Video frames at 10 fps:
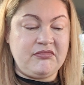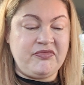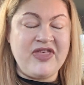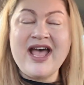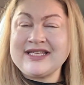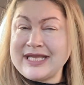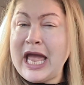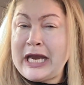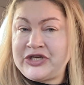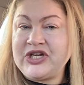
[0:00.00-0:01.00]
That's
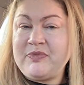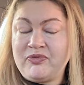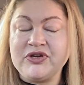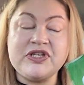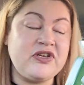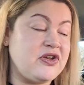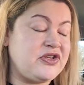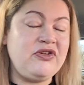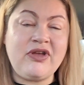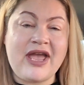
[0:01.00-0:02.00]
actually pretty good.
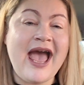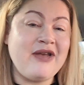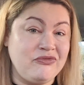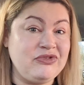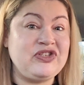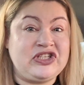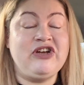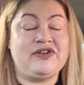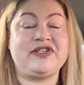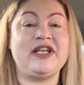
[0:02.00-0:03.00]
You can
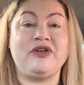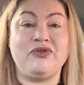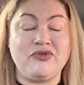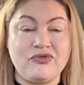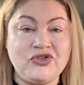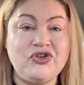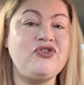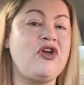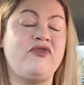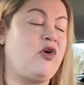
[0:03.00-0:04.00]
seriously do
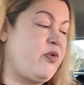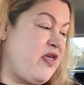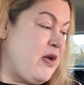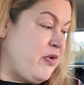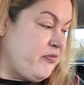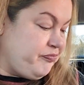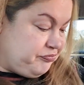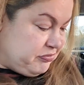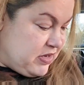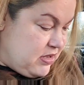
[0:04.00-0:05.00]
no wrong with that one.
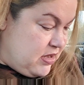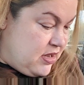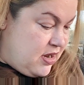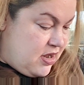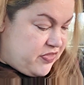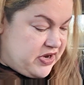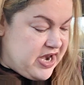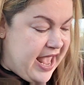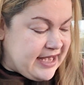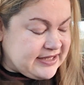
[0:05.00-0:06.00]
The
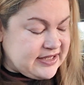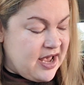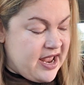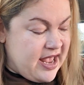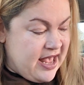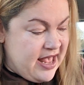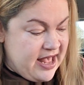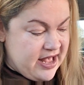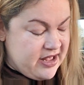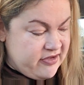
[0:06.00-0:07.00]
next
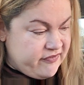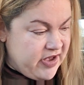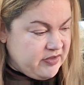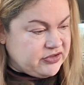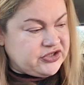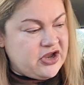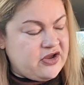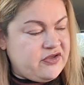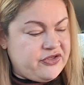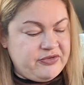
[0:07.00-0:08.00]
I will show
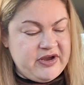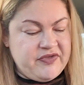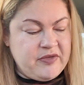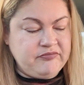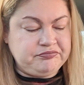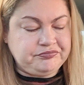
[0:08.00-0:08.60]
you 3 of them.